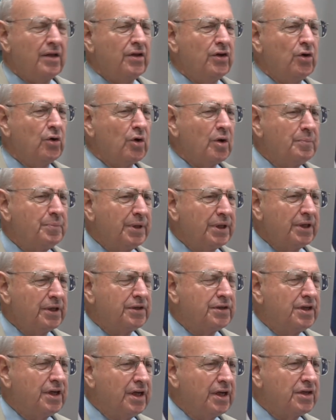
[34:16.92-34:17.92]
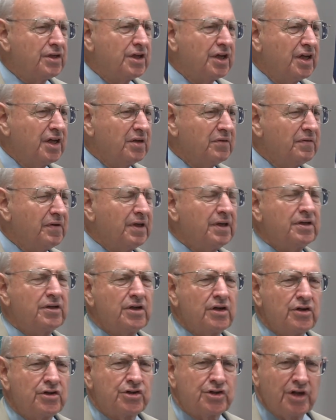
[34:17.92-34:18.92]
your ability to give it
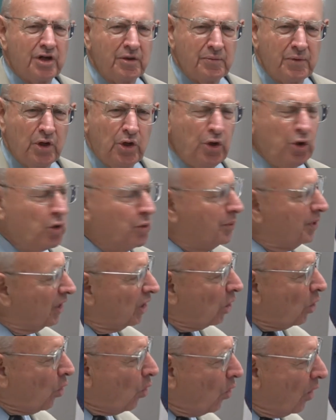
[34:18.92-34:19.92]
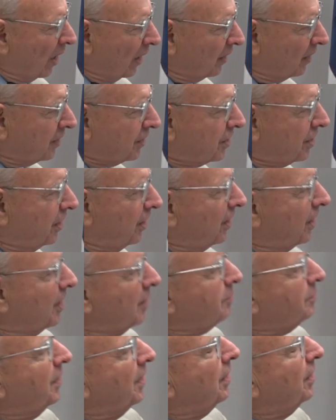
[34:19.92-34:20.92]
some human quality
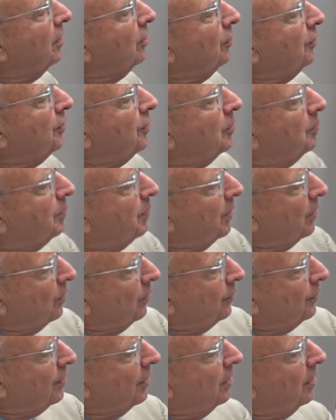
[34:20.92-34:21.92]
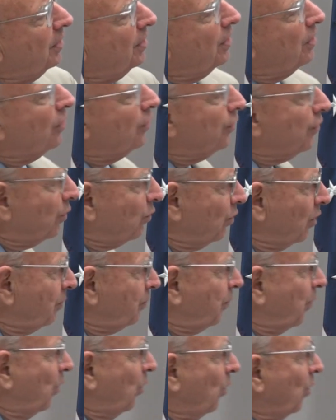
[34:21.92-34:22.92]
can begin to build the
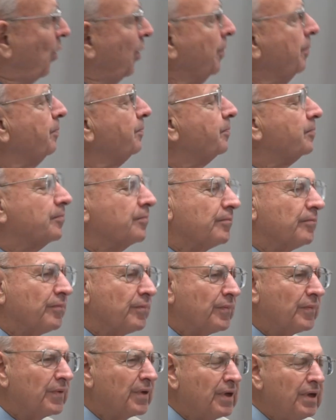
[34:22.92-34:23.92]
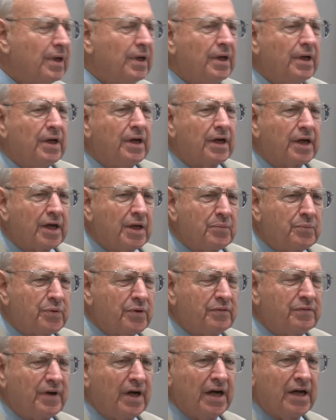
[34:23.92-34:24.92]
rapport, can
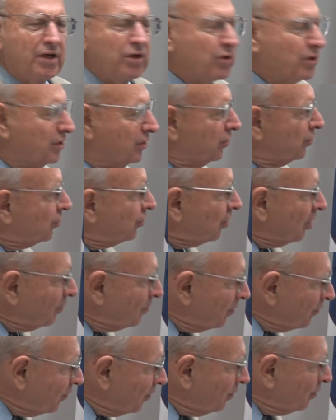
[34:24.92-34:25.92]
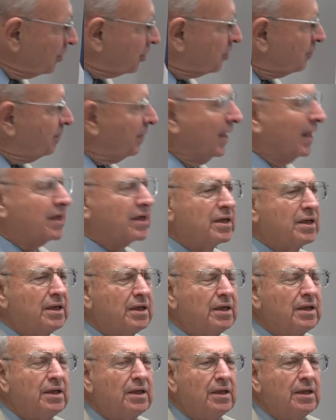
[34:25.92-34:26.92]
provide some of the respect